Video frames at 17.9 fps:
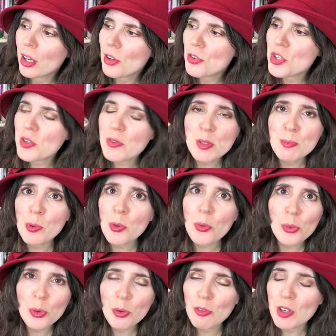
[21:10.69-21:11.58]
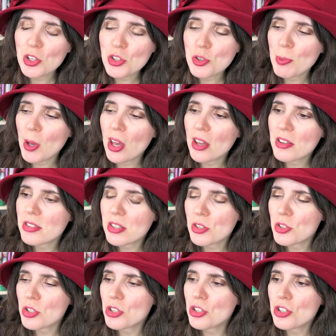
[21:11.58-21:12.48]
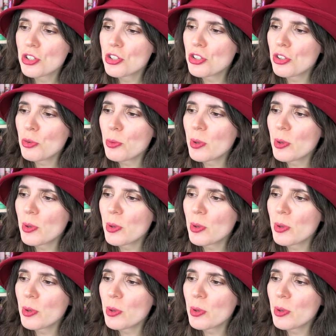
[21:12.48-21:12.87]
she was born a rich person, so she should